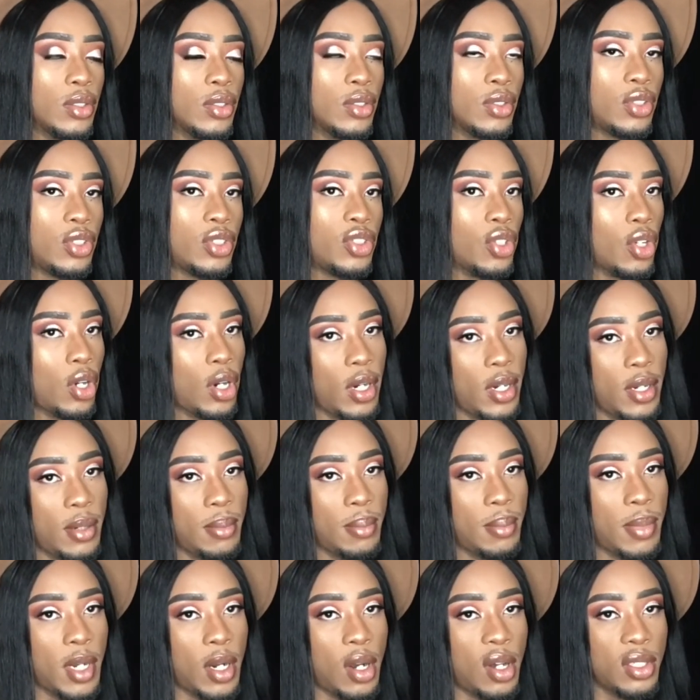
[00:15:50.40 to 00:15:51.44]
short
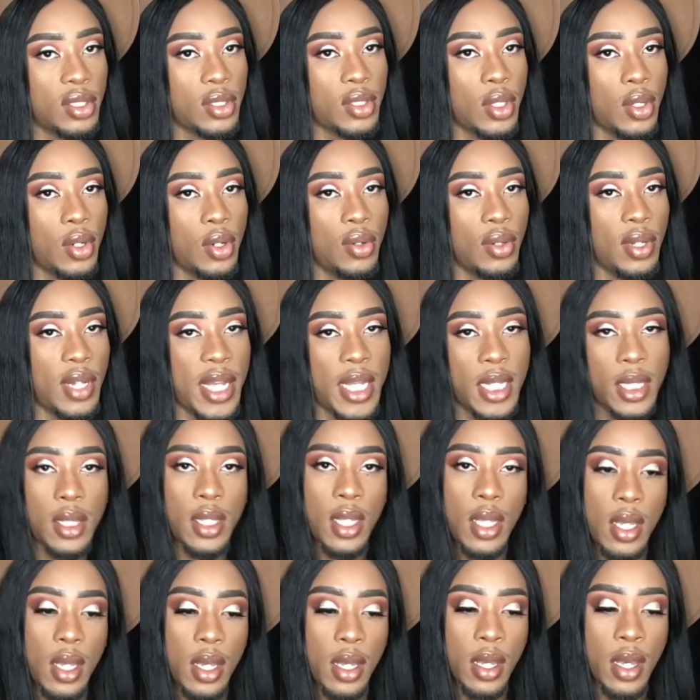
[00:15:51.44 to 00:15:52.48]
but also
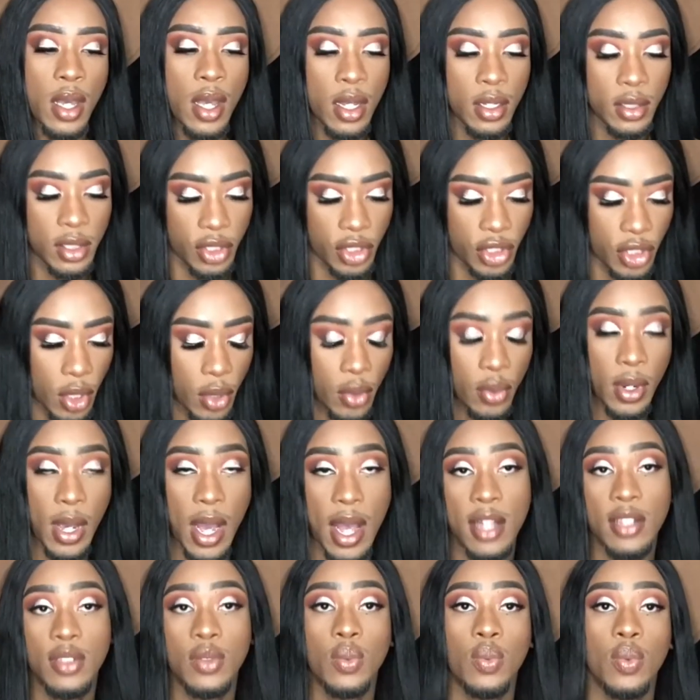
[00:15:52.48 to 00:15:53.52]
lengthy to show you
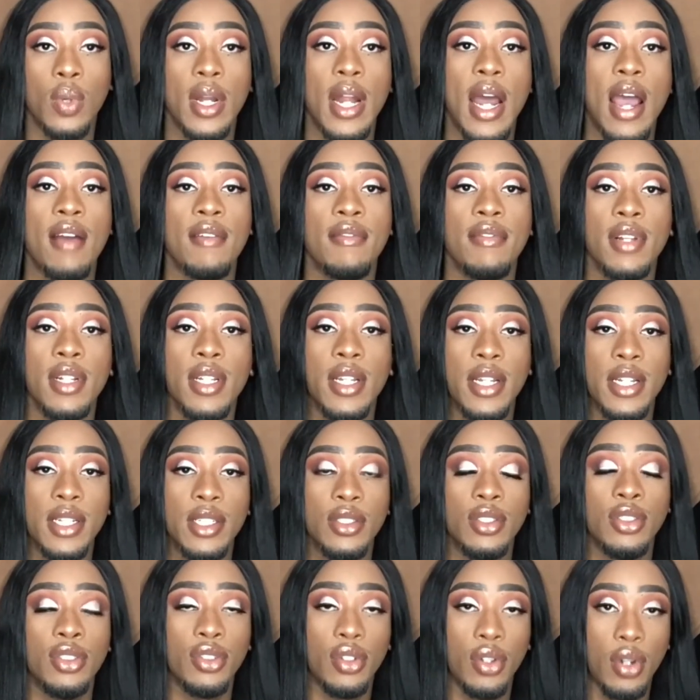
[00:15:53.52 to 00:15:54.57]
guys what I really
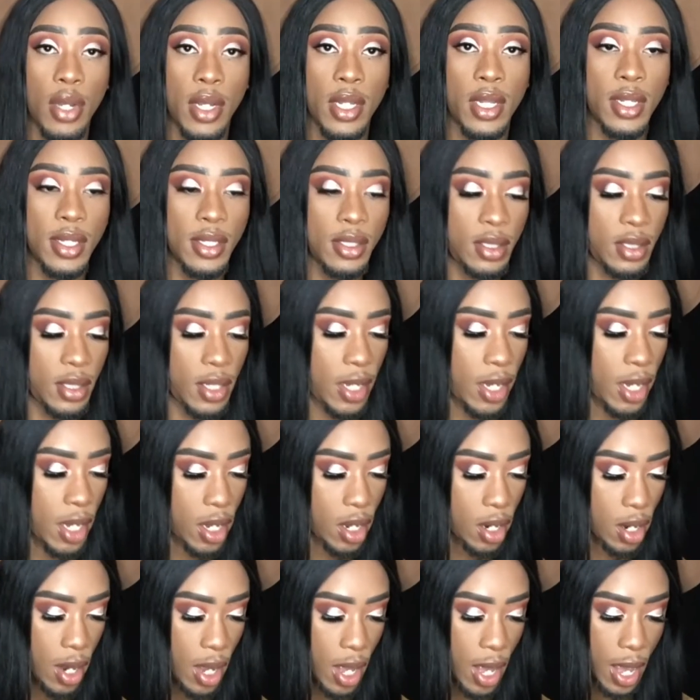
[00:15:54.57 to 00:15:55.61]
enjoyed this
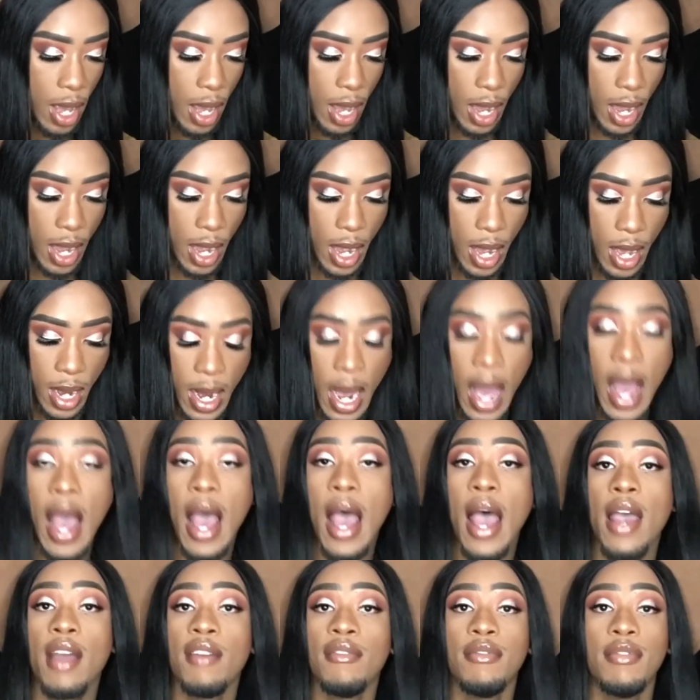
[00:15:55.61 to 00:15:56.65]
year. And
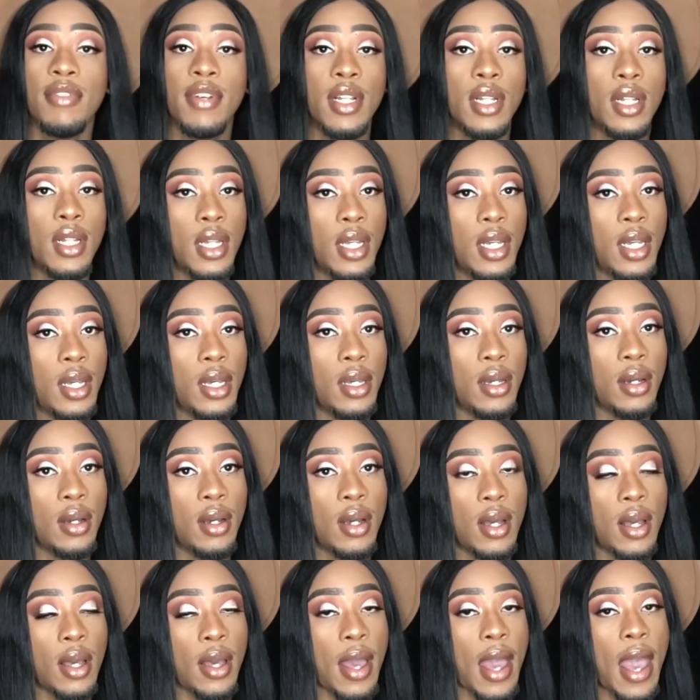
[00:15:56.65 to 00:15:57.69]
I really
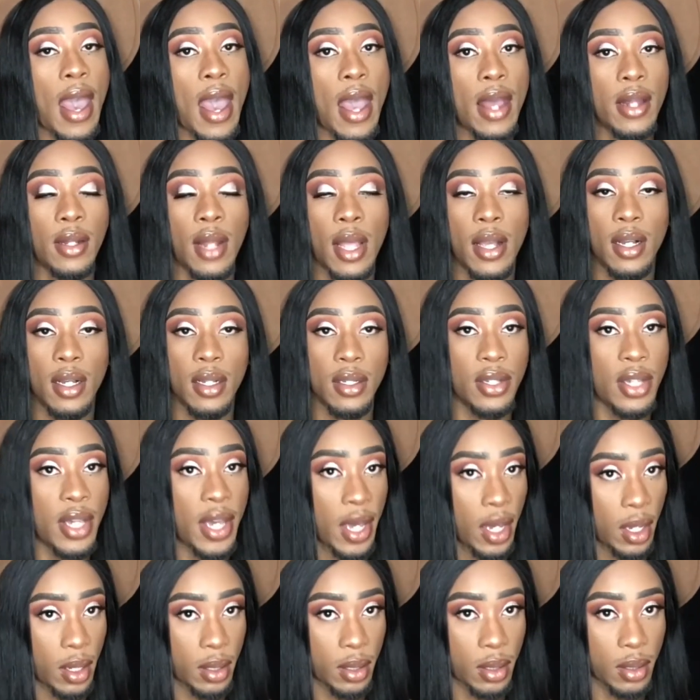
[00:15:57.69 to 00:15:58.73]
had like a
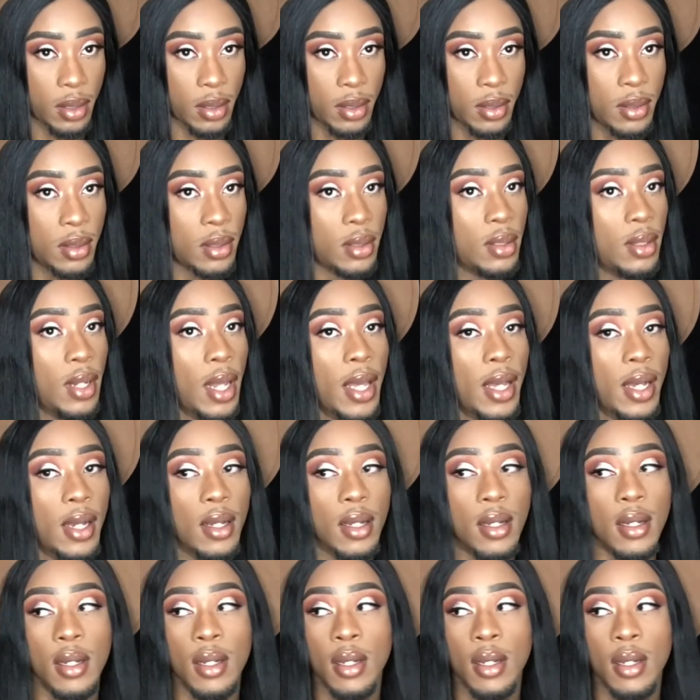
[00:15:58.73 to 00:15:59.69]
kick like